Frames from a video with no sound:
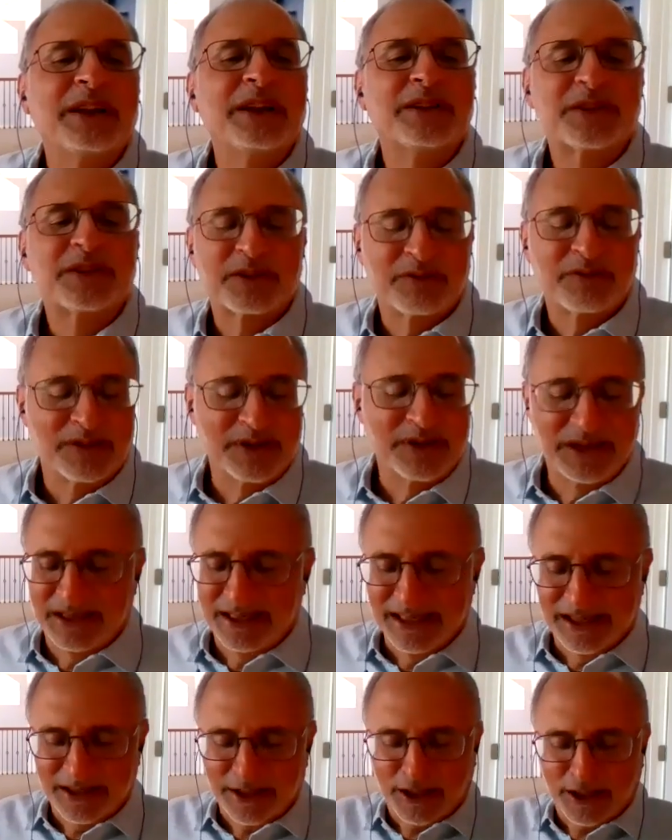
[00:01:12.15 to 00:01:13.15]
just
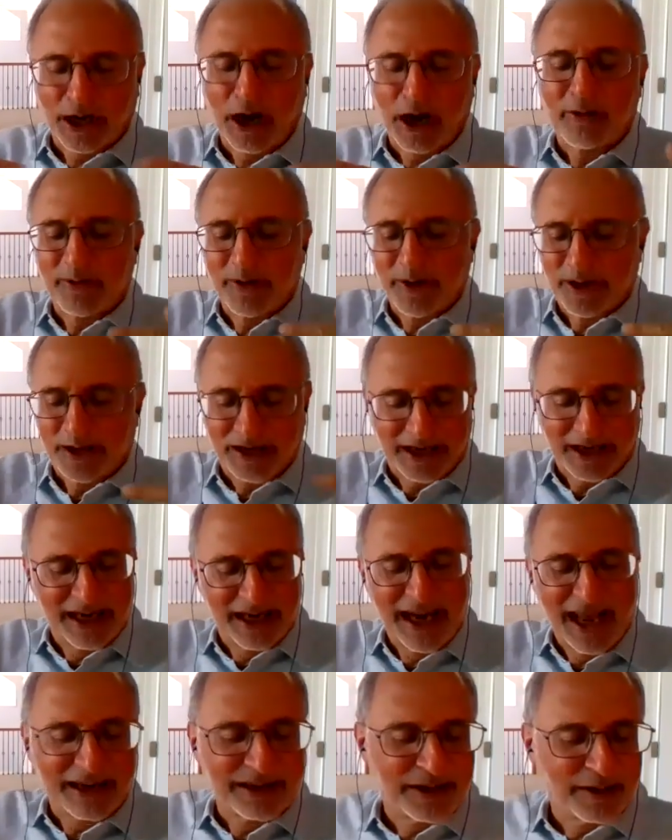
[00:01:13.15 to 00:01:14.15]
discovered a
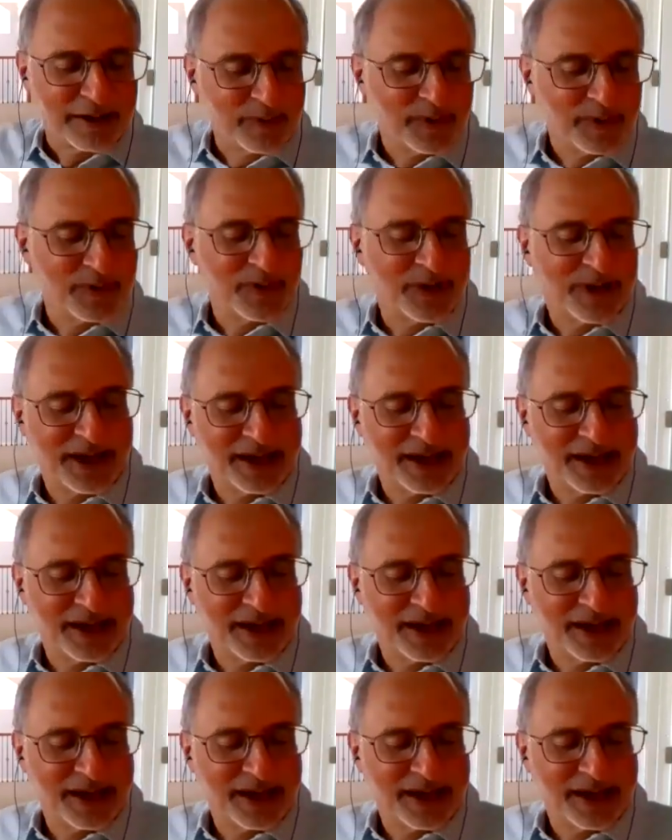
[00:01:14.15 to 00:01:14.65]
connection,